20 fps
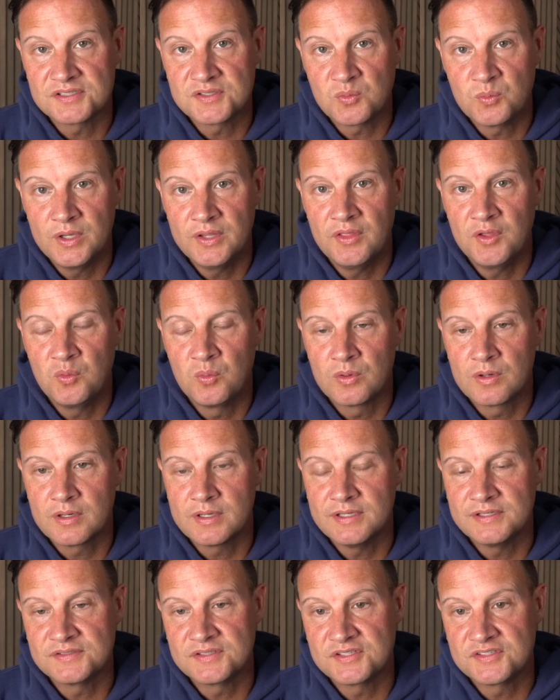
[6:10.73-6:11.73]
the way they work
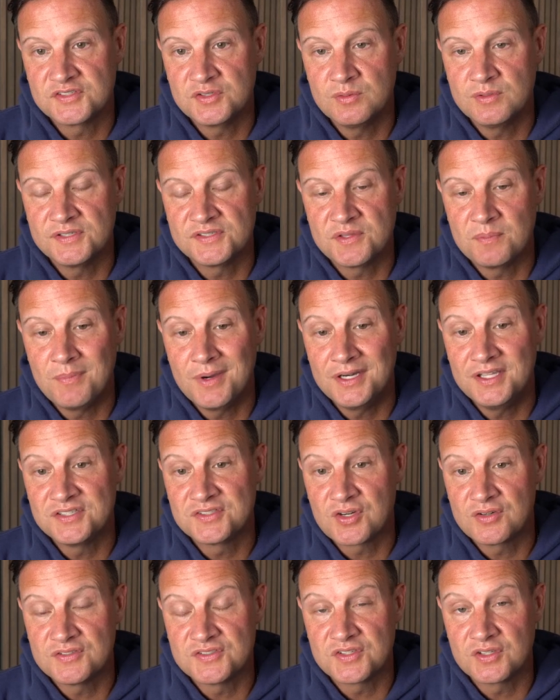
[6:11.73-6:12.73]
is as soon as the money
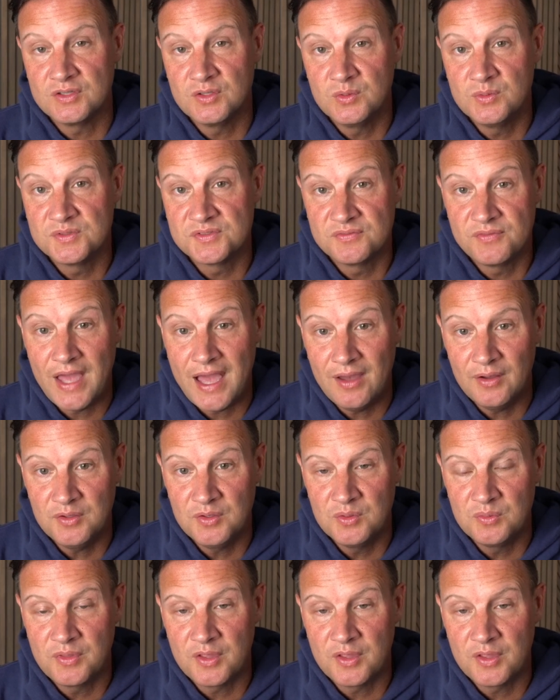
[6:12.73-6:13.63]
starts to lose value,